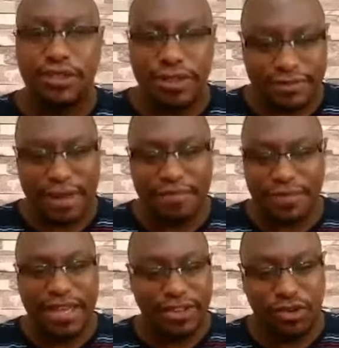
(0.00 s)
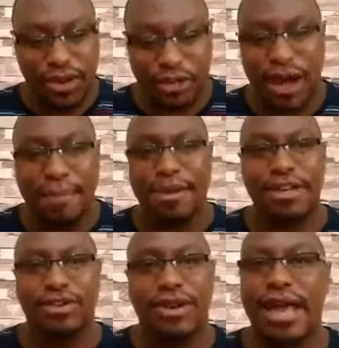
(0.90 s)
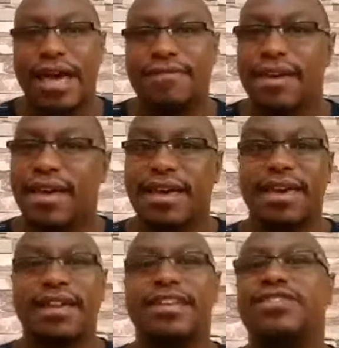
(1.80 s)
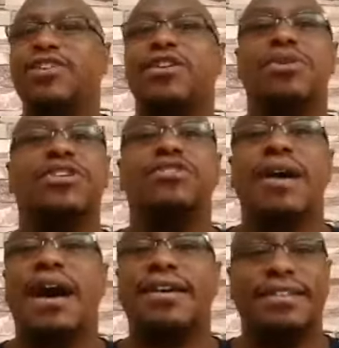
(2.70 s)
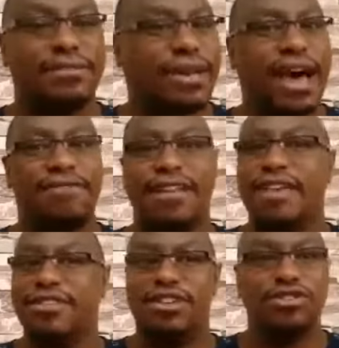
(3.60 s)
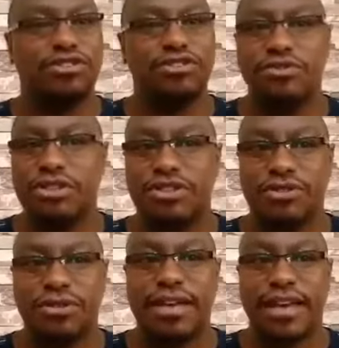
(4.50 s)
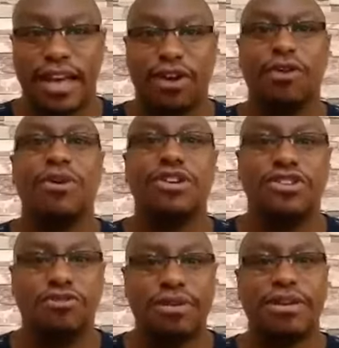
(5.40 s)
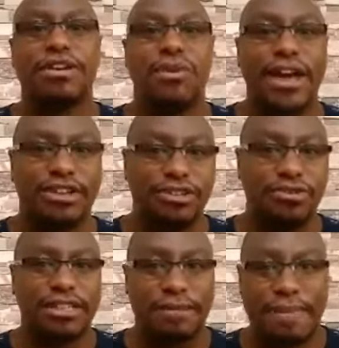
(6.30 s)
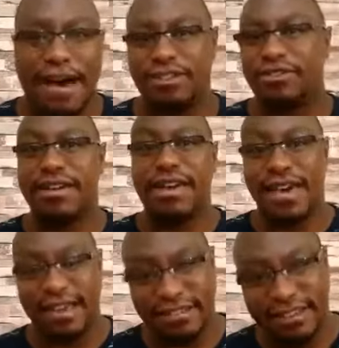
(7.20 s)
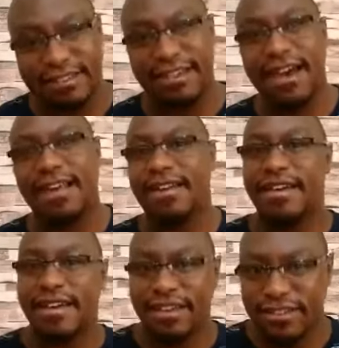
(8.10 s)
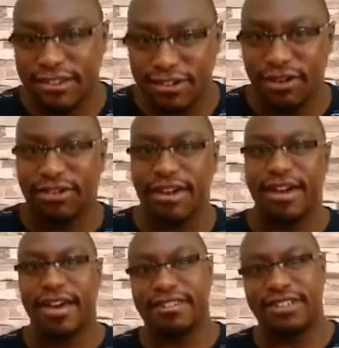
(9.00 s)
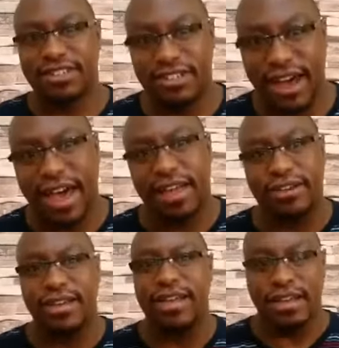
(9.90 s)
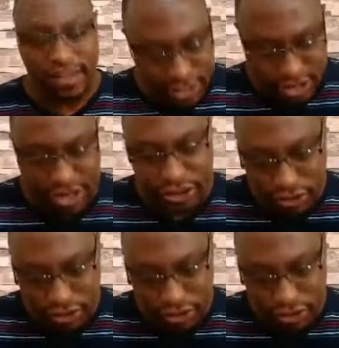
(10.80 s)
something is going to happen in your life, it is not going to have, it will have nothing to do with you and all what you'll be required to do as a person, as his son, as his daughter, as his child, is just to